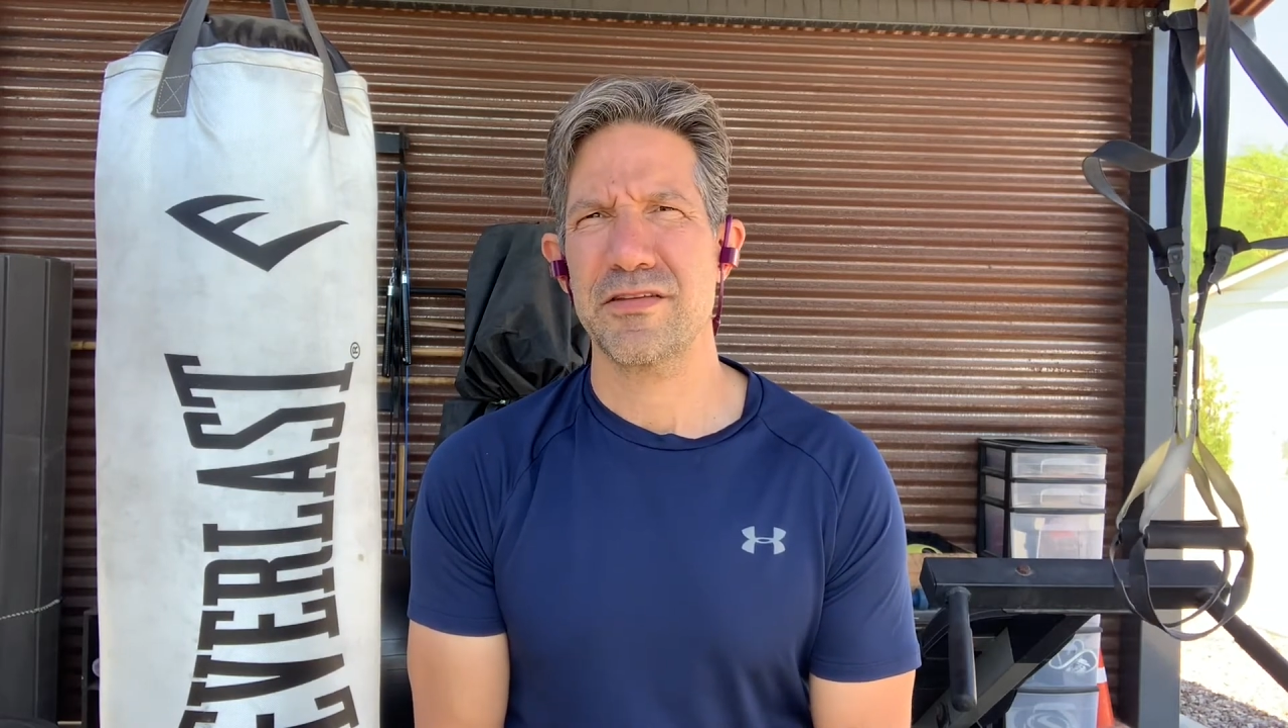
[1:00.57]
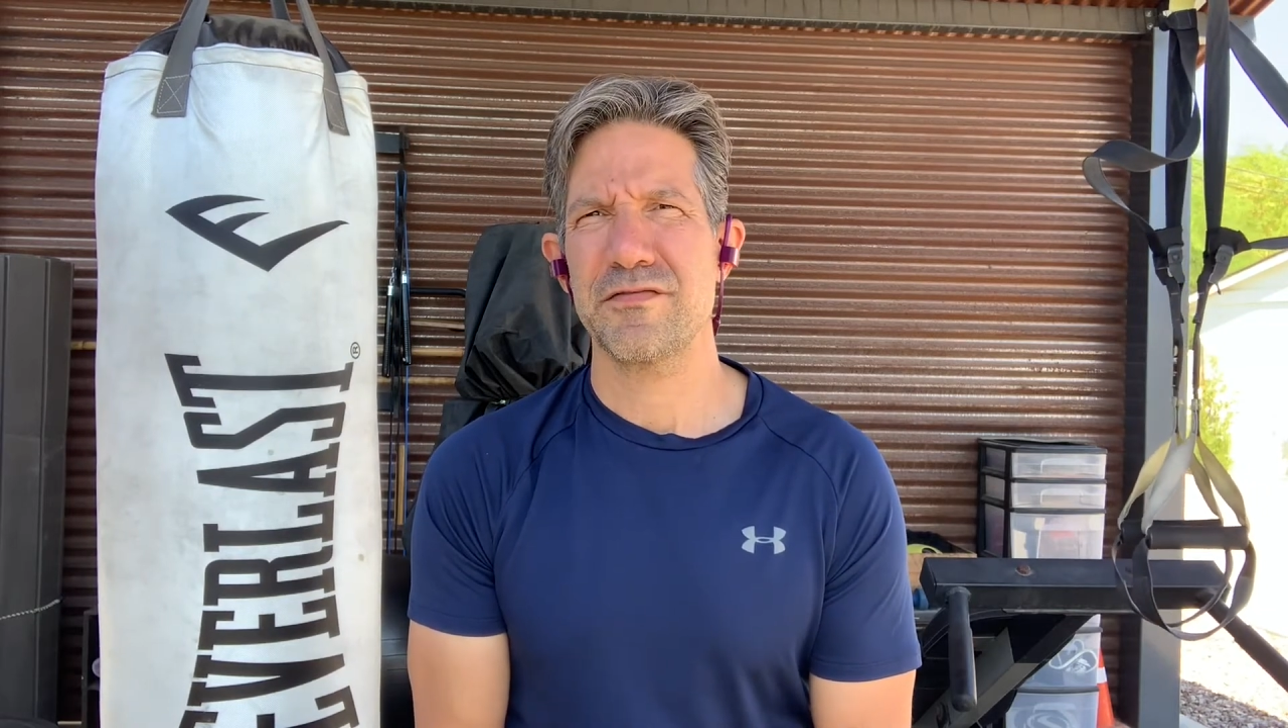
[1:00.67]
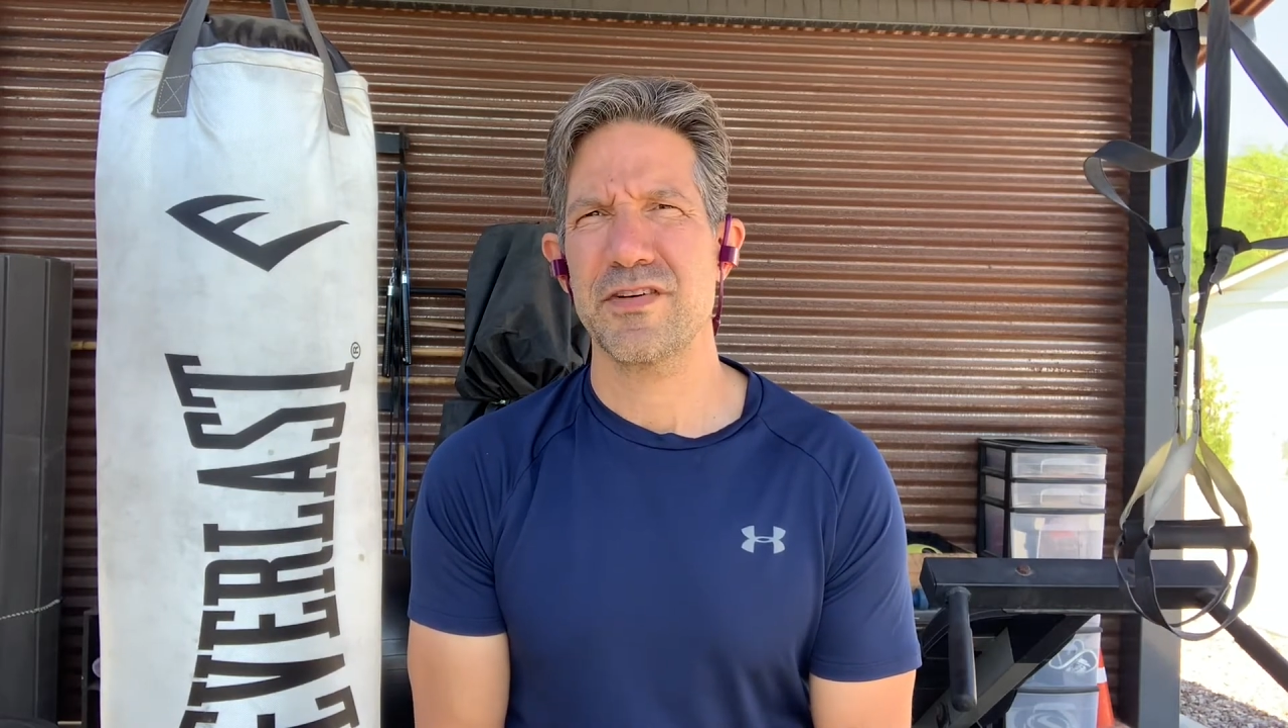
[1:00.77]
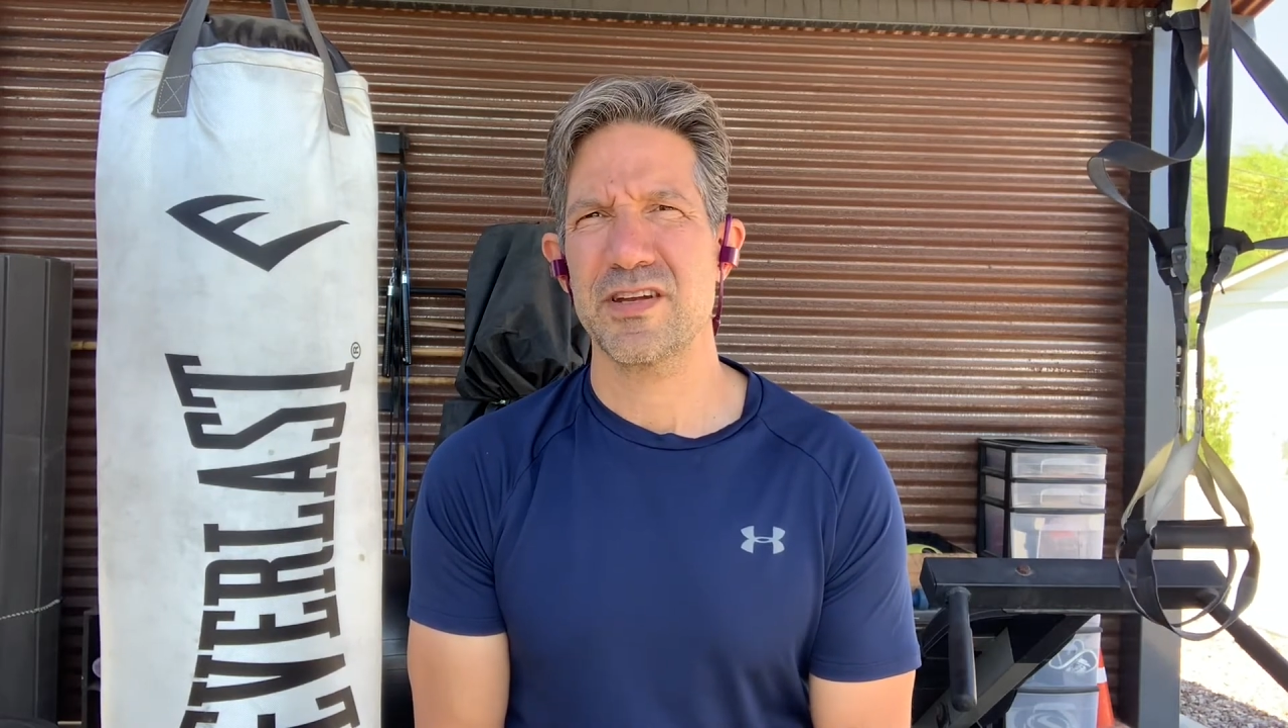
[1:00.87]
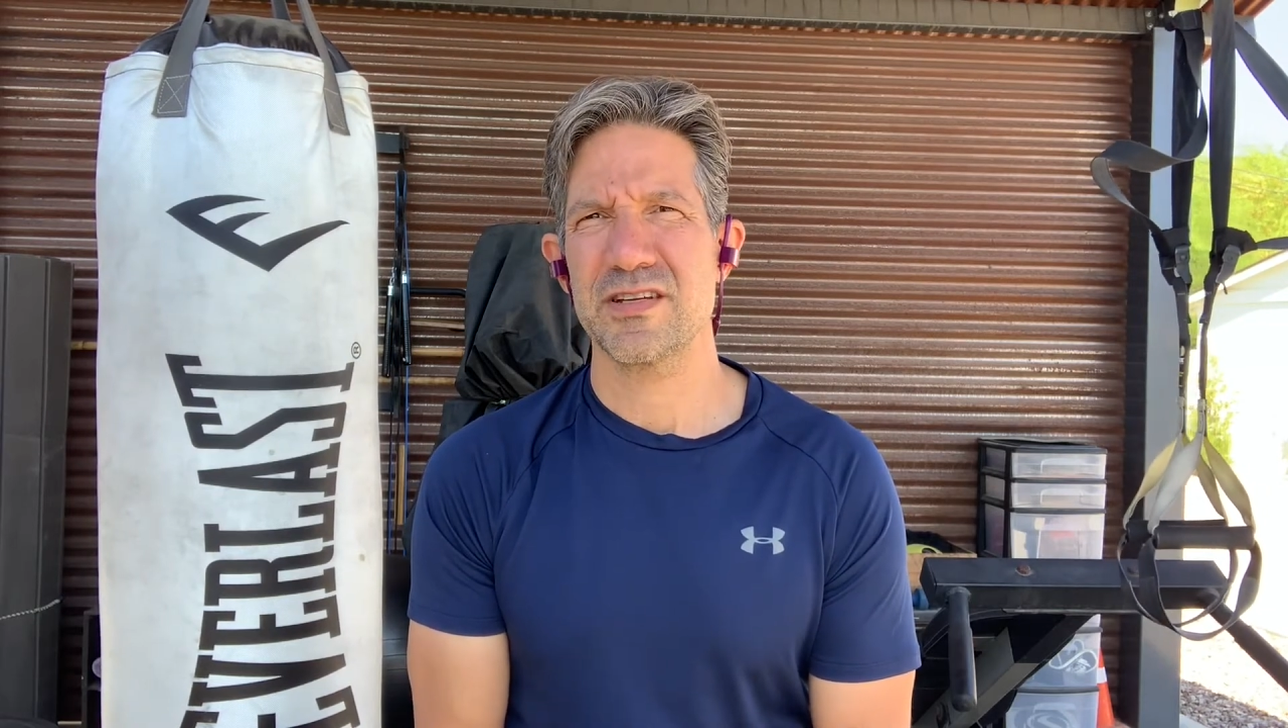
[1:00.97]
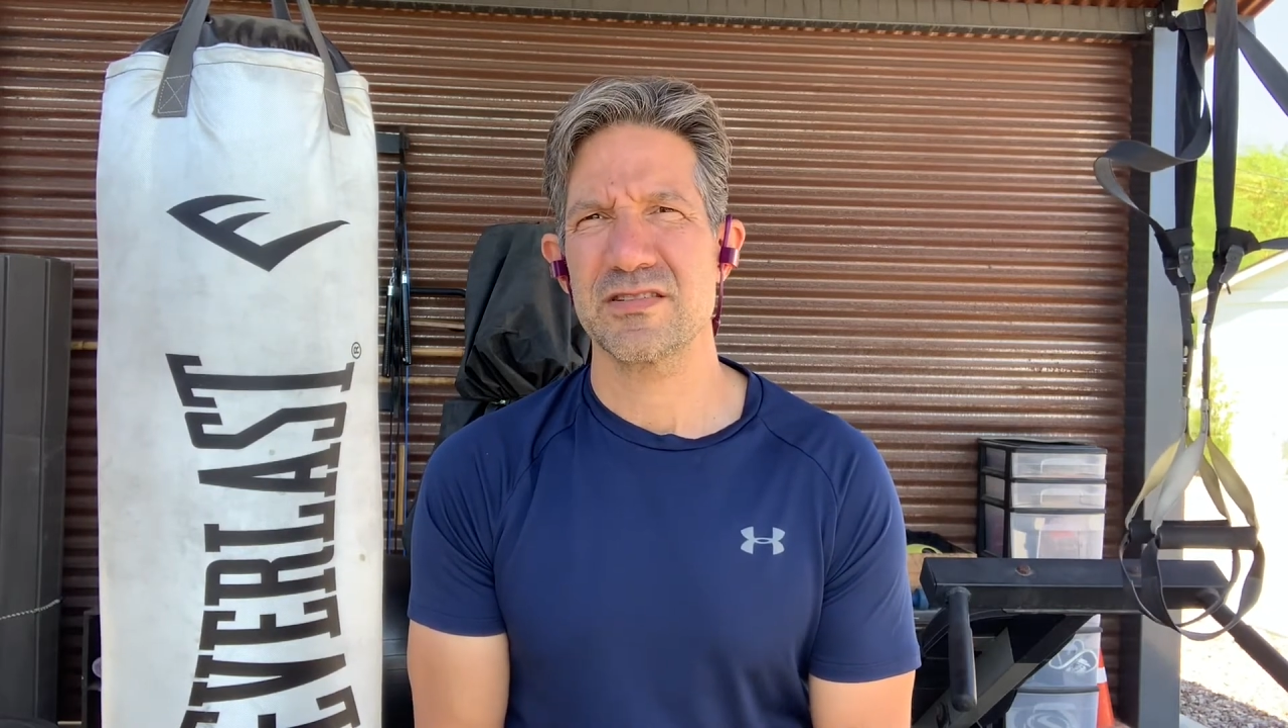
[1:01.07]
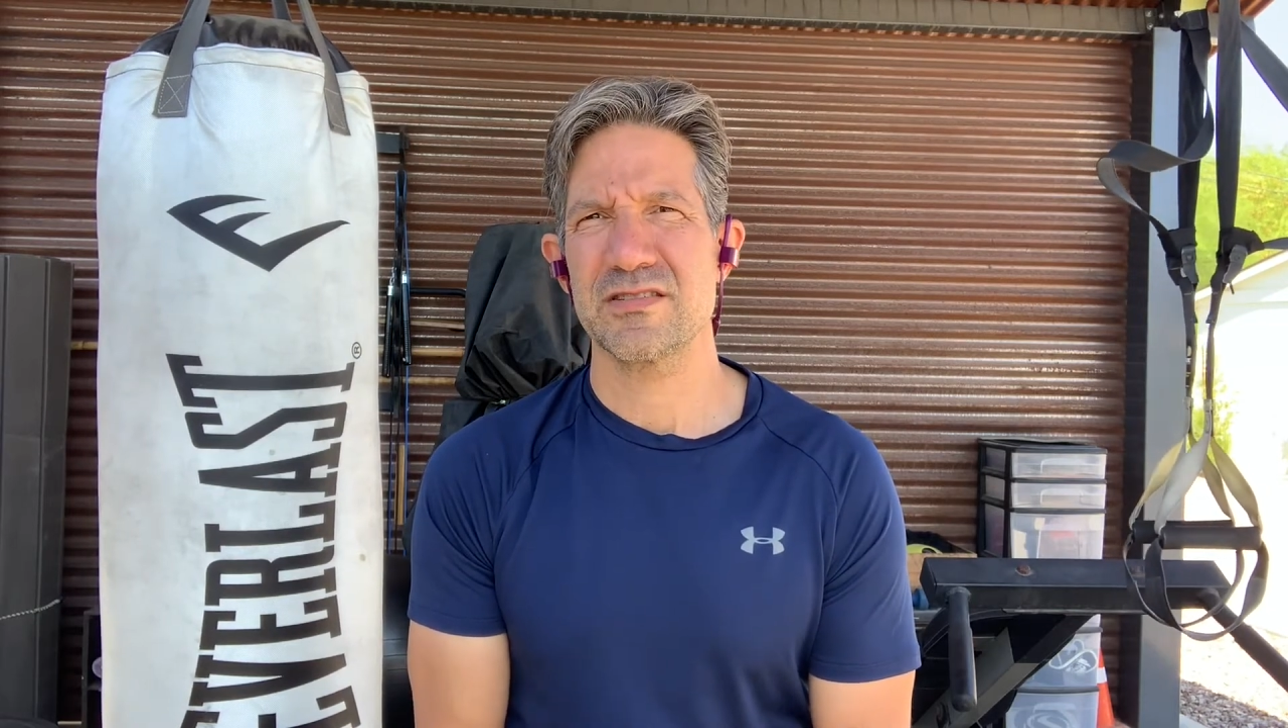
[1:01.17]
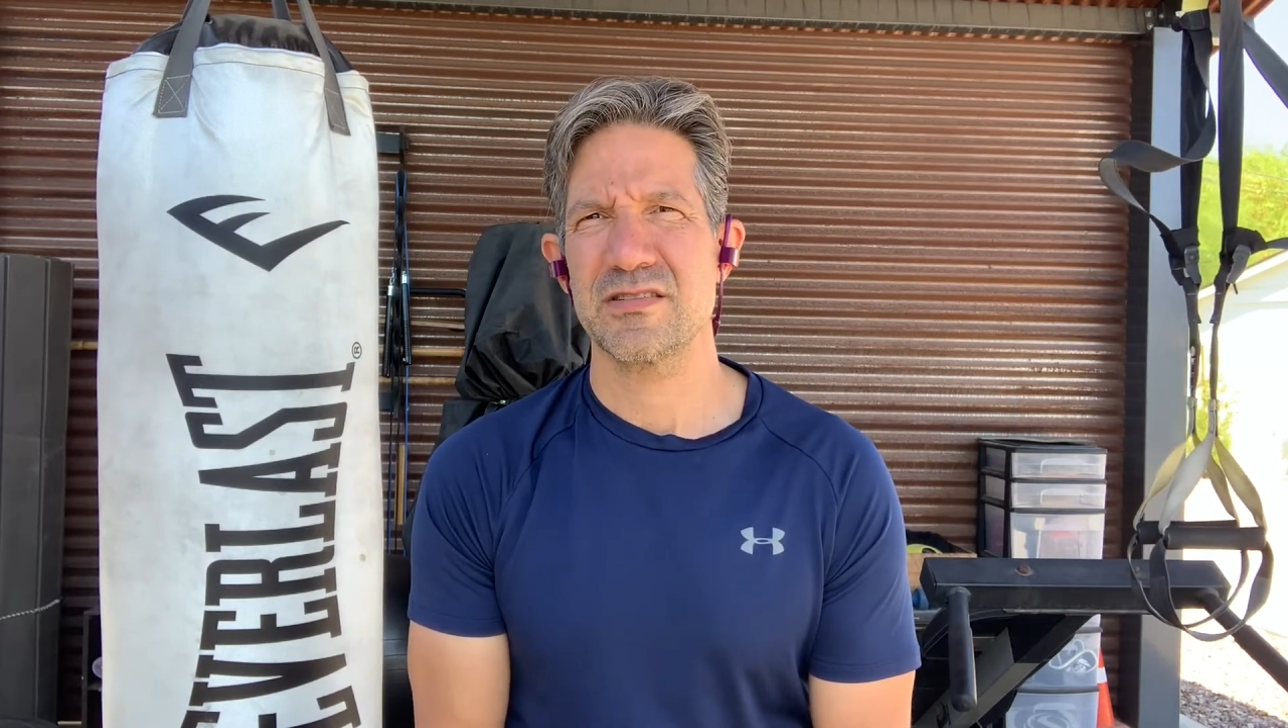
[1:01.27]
and fitness,